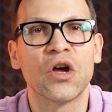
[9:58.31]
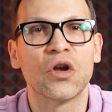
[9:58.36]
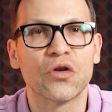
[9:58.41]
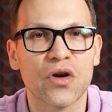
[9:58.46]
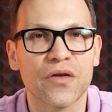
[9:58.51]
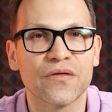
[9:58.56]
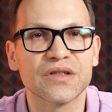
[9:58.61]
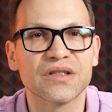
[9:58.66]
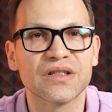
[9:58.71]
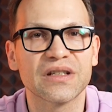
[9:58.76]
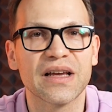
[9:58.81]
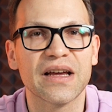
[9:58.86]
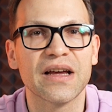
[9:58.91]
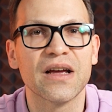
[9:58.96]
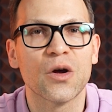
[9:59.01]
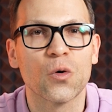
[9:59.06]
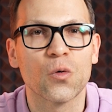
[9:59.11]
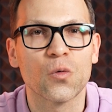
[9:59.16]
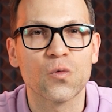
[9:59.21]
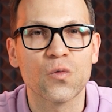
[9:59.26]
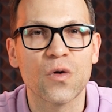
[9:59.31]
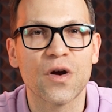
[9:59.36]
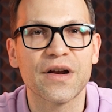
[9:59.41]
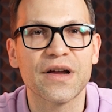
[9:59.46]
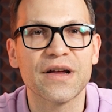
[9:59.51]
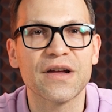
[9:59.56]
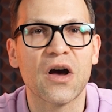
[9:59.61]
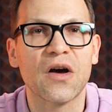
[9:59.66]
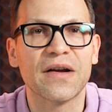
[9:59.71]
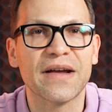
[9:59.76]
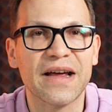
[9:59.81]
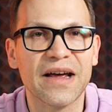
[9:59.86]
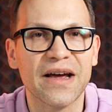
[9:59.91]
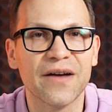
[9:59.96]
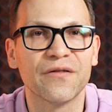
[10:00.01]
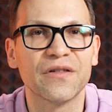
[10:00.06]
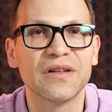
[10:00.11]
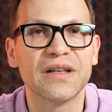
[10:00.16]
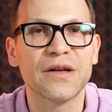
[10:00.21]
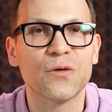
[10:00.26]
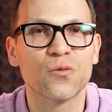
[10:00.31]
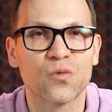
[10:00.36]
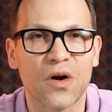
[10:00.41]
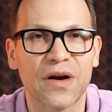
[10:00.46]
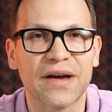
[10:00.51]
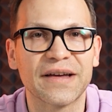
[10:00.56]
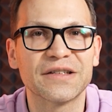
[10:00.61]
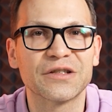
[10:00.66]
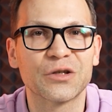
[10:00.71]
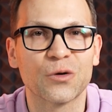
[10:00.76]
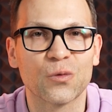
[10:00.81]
nervously running on heavily rugged